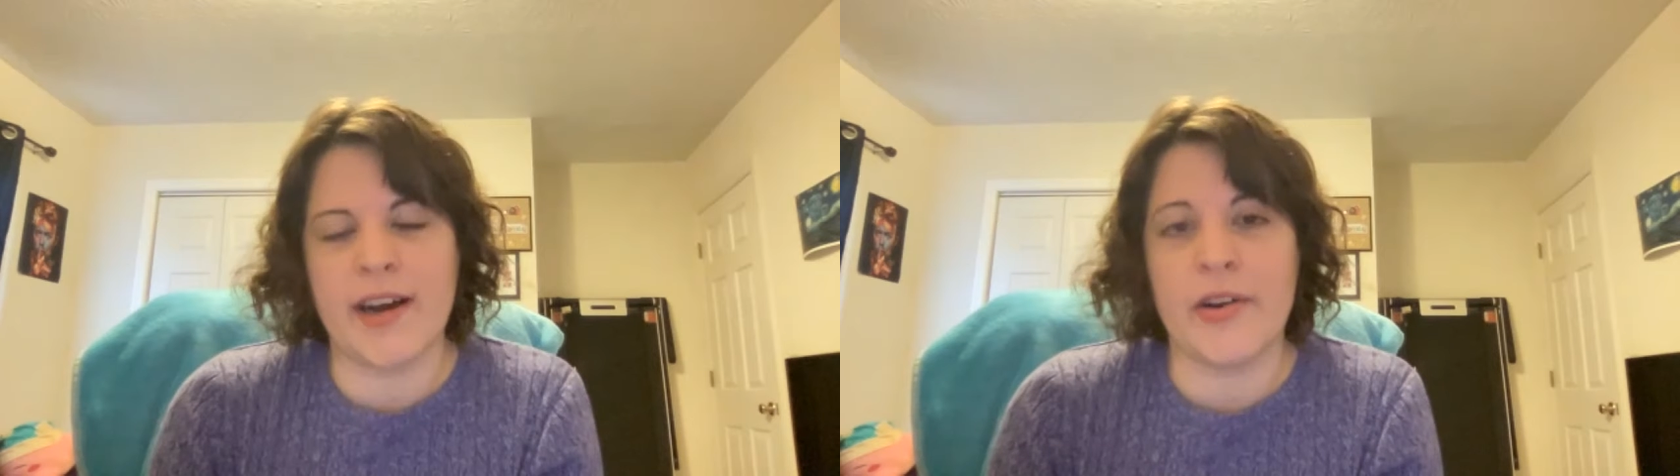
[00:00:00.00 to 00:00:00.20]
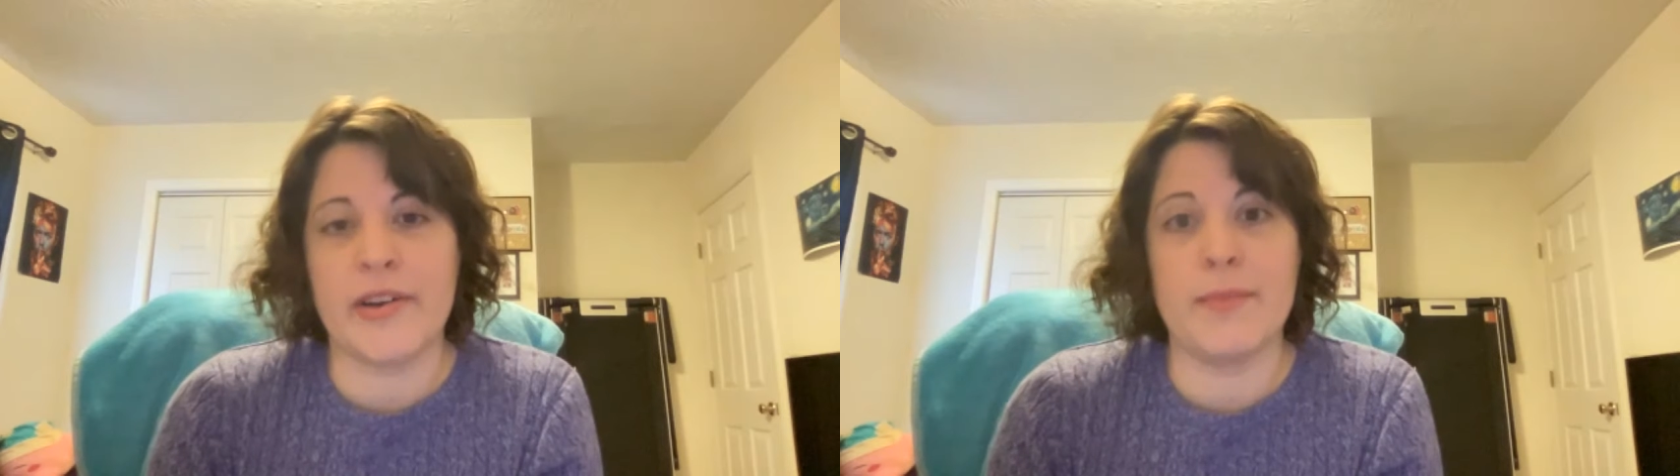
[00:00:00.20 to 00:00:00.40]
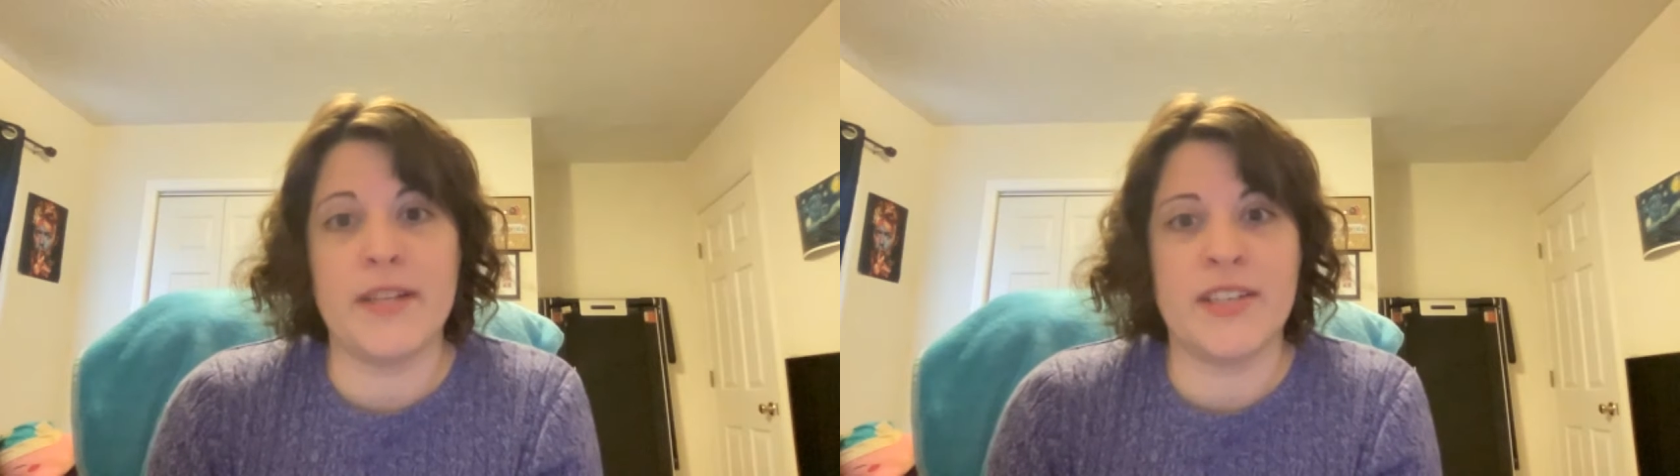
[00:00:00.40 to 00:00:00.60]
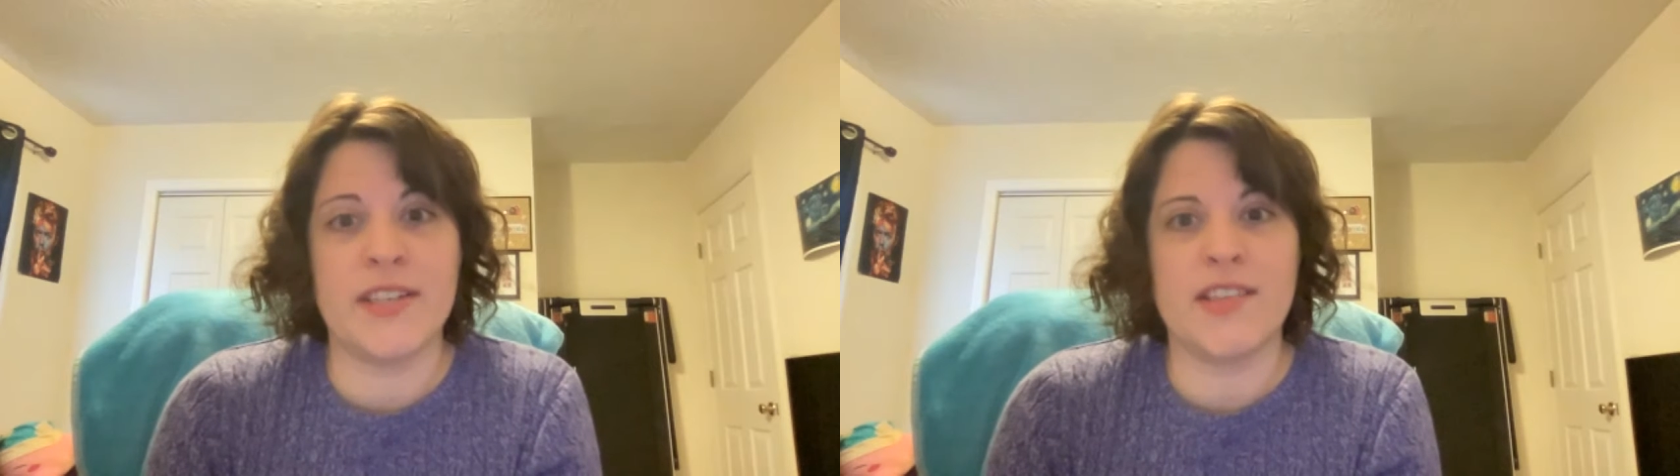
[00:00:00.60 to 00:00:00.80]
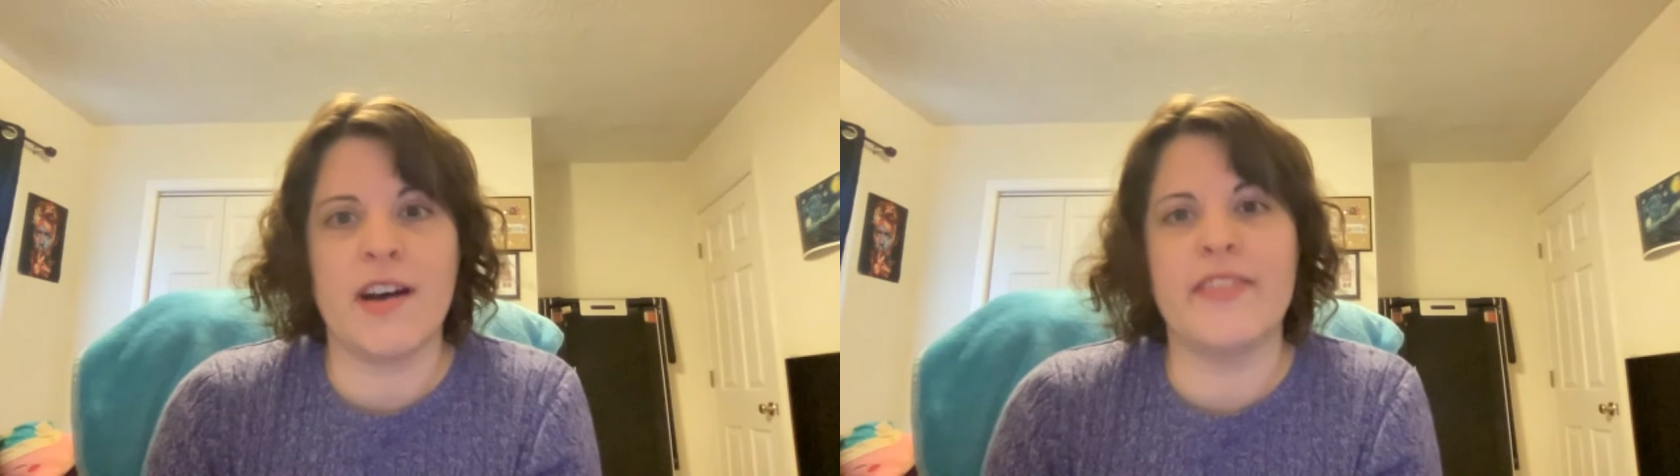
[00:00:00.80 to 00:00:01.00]
our
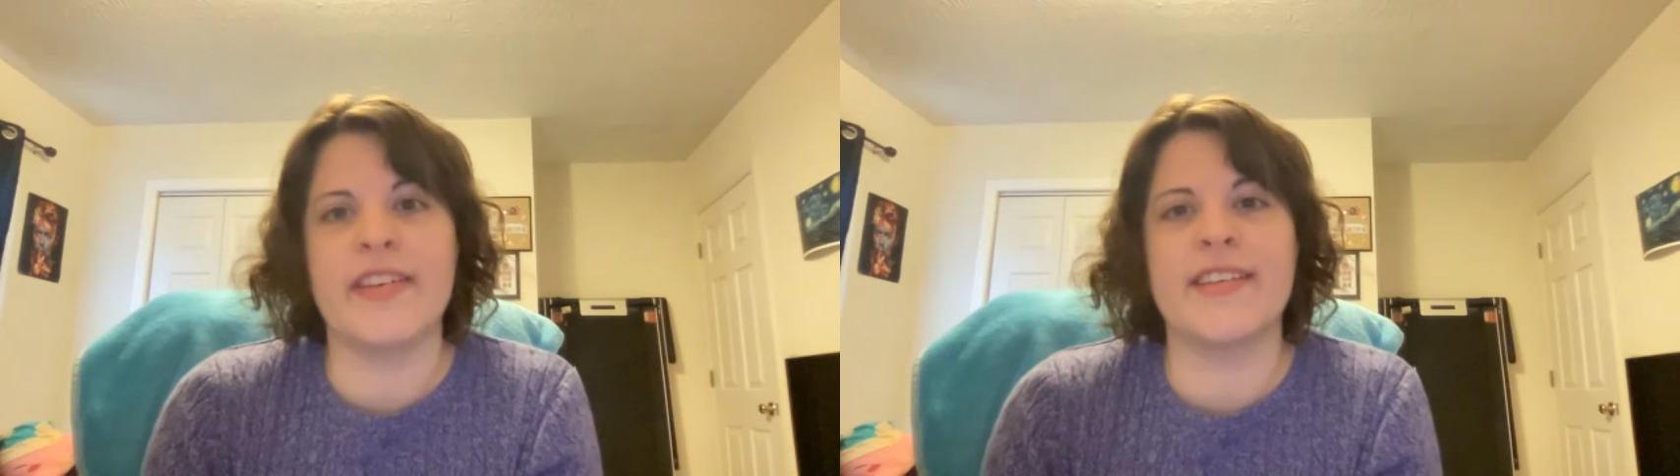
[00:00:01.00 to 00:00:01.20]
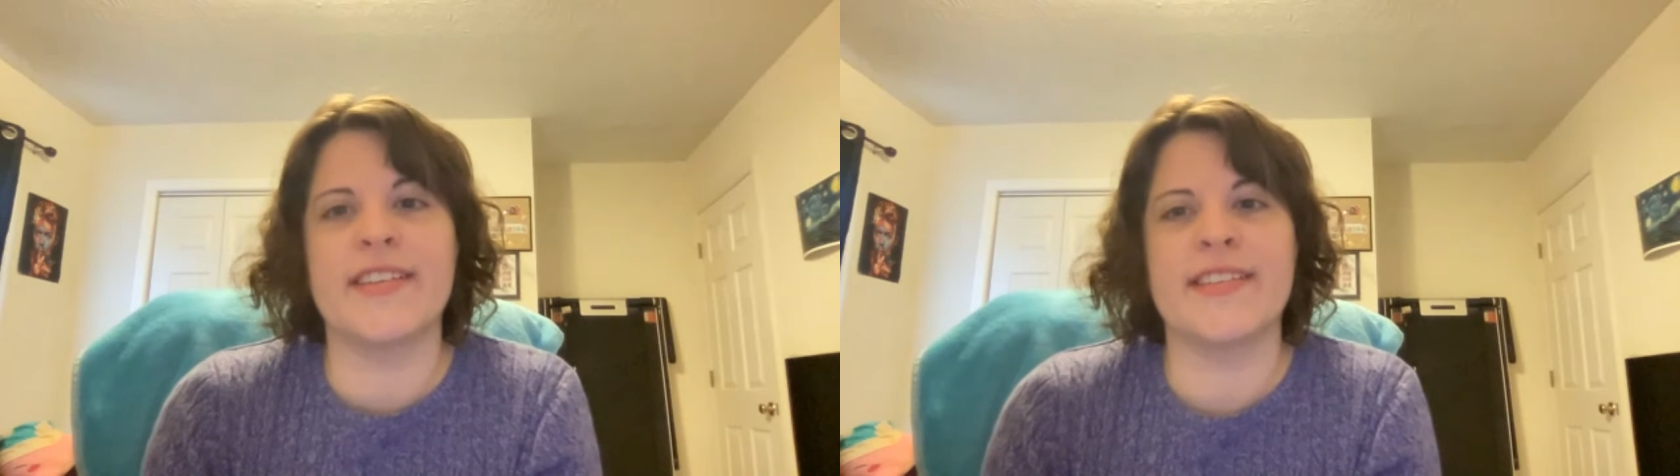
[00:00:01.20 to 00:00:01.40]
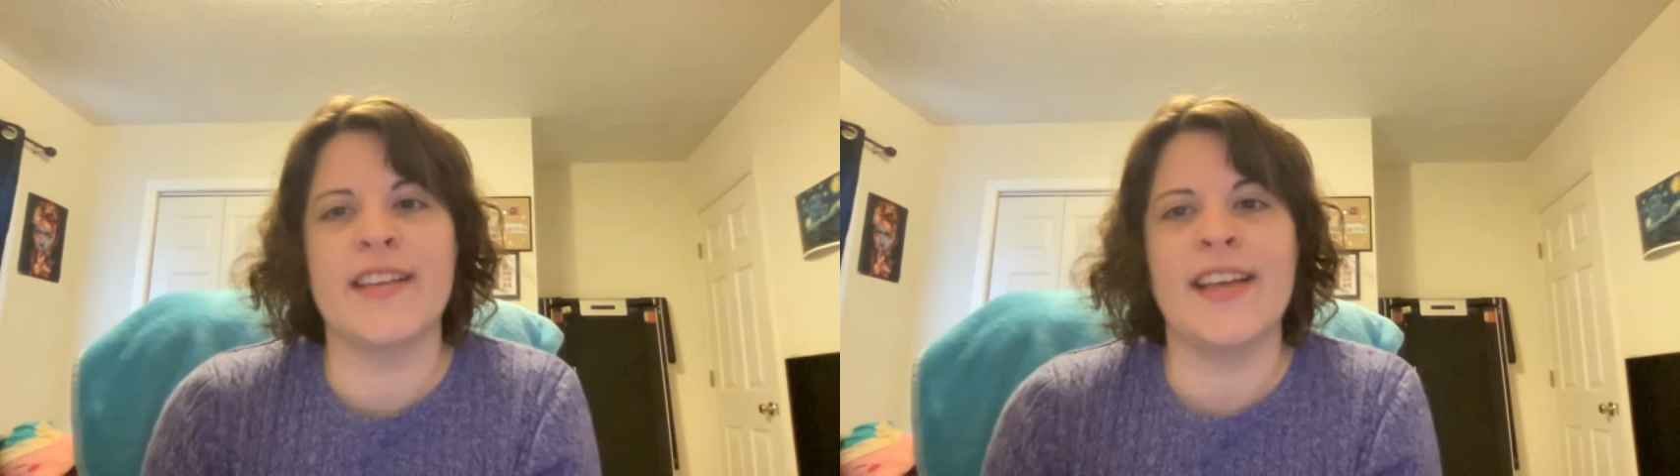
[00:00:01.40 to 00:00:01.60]
admissions office,